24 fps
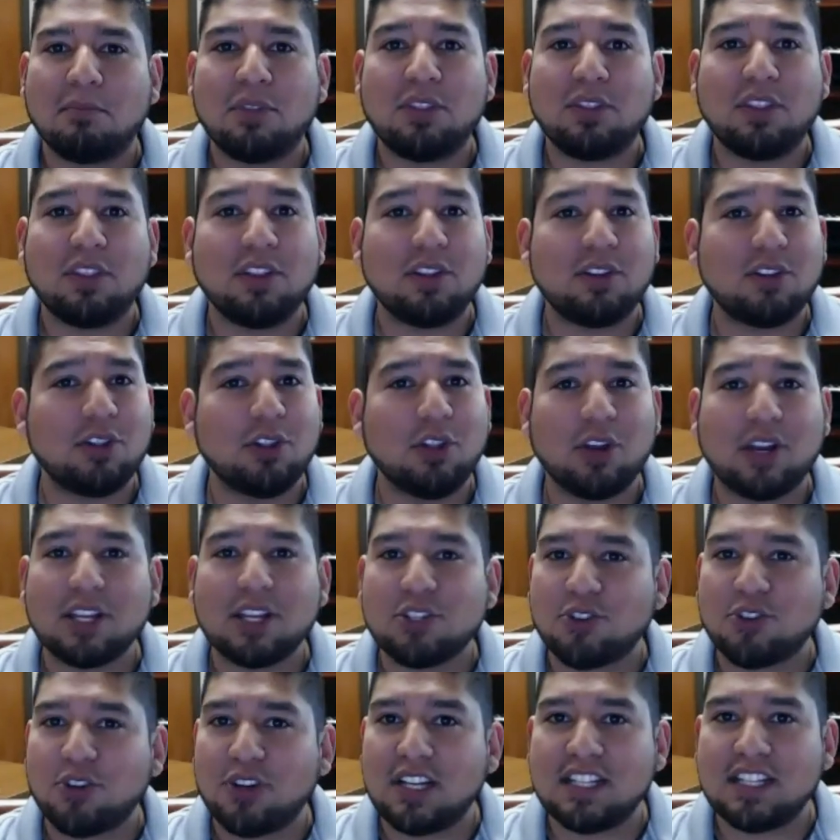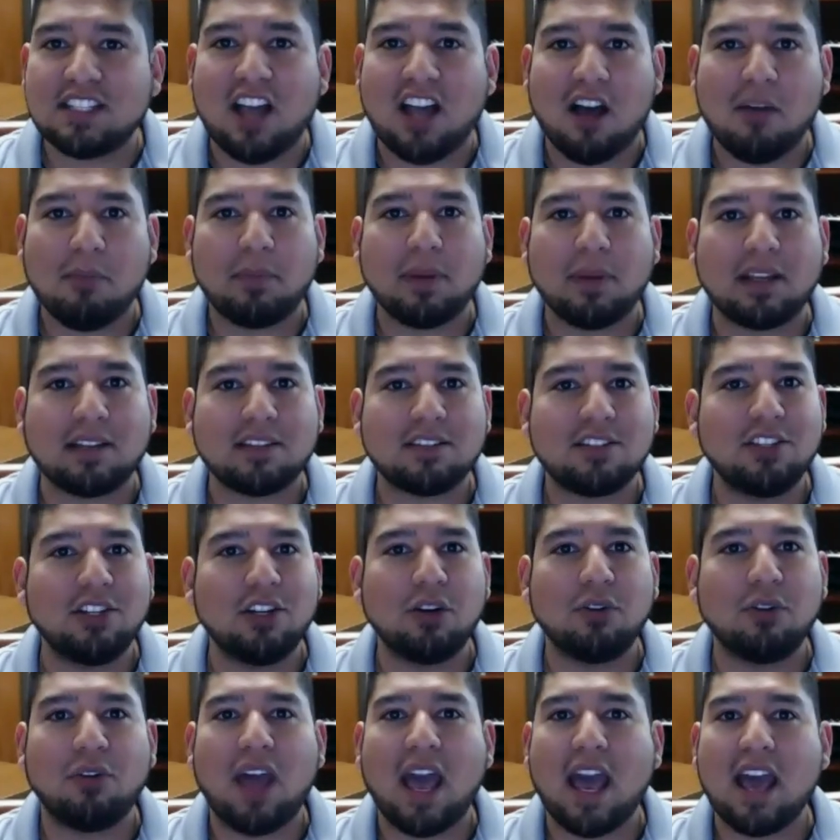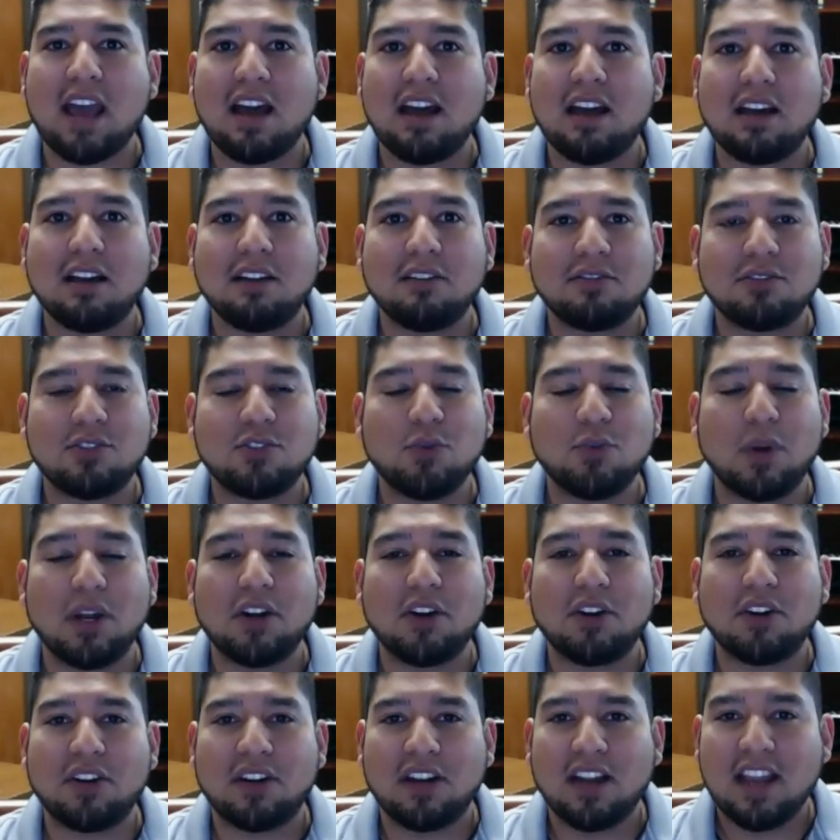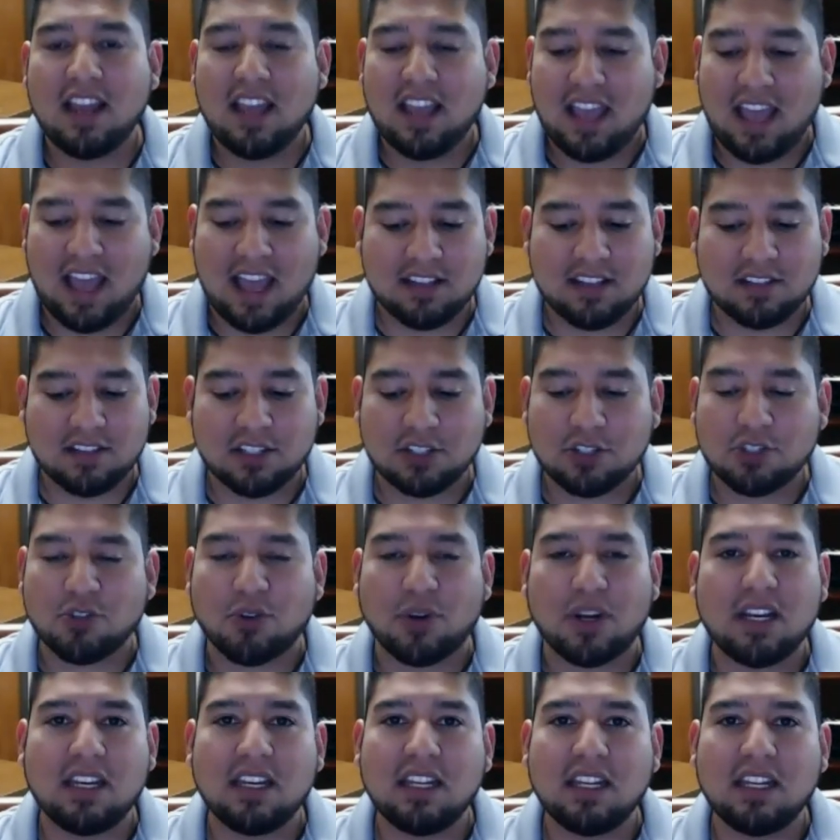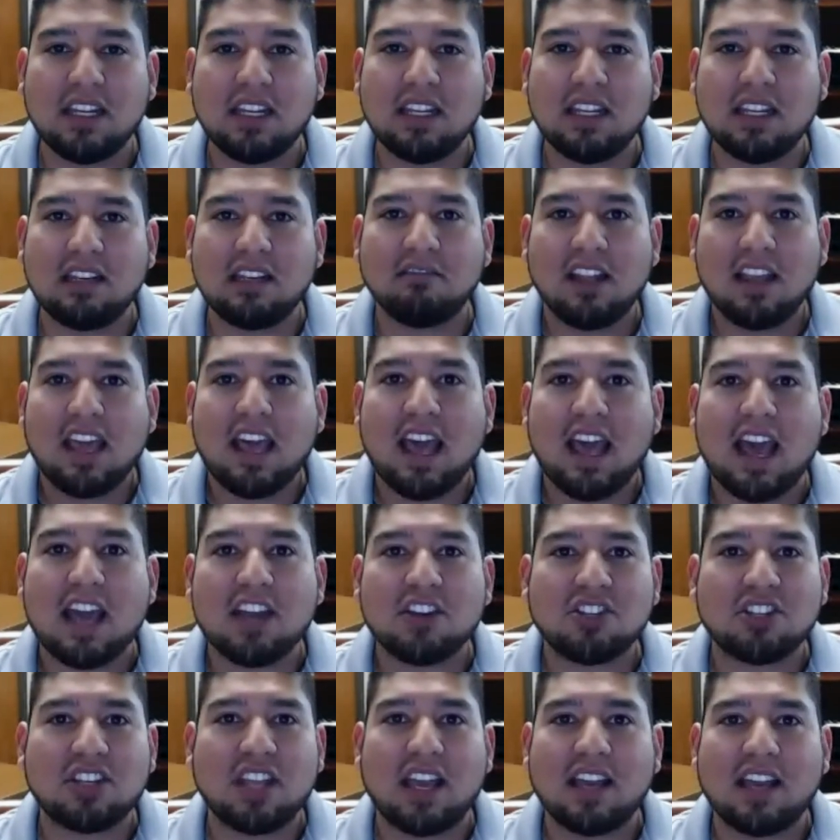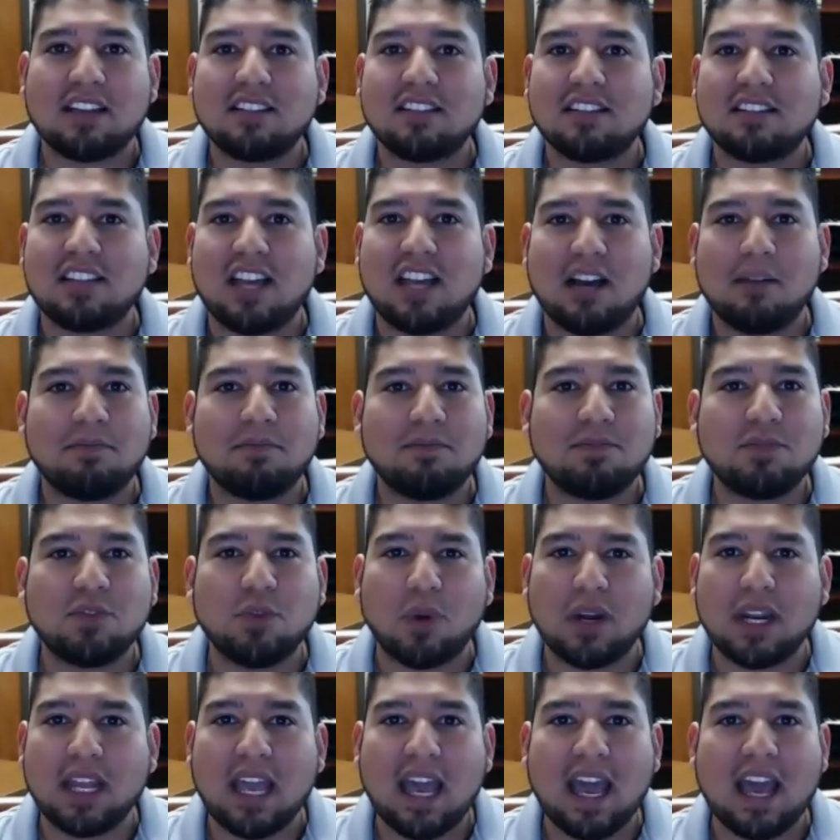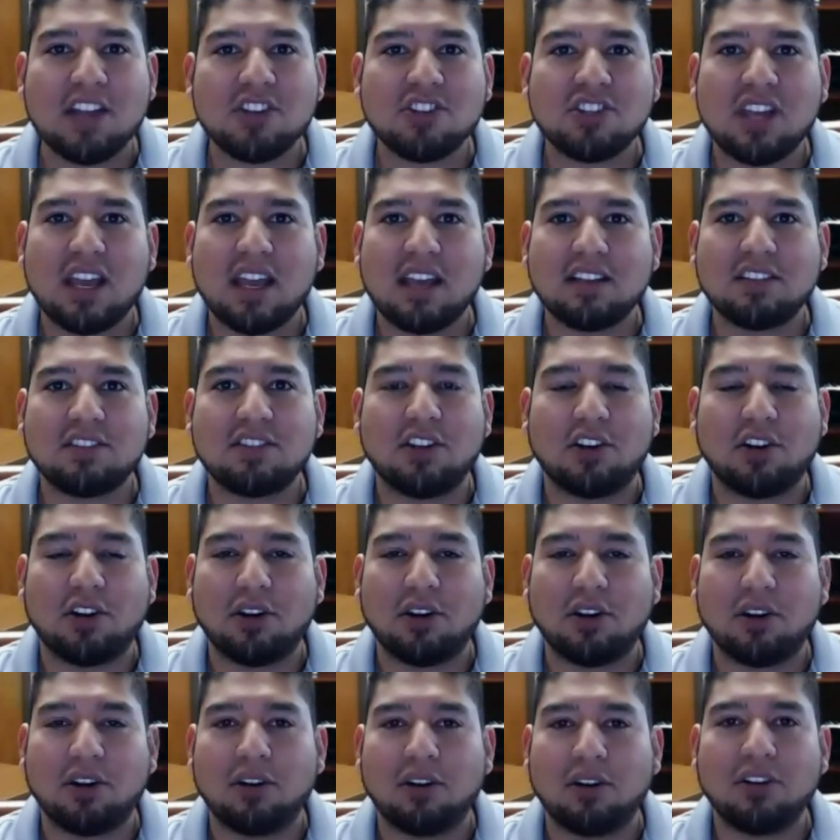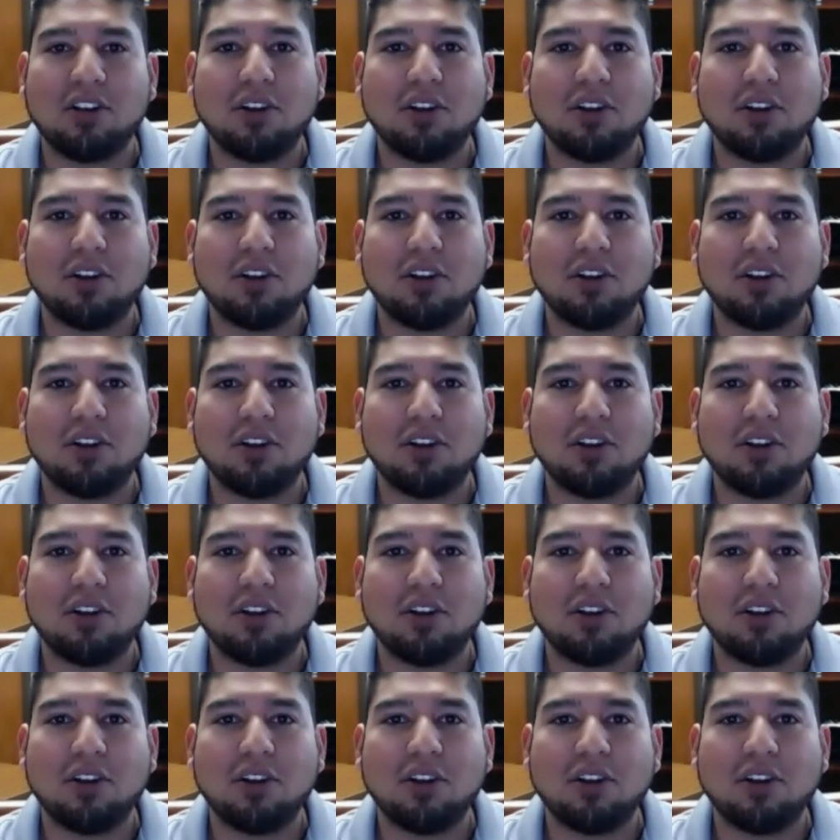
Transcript: They look at trending topics. Twitter has a trending hashtags, the top 20 hashtags that are,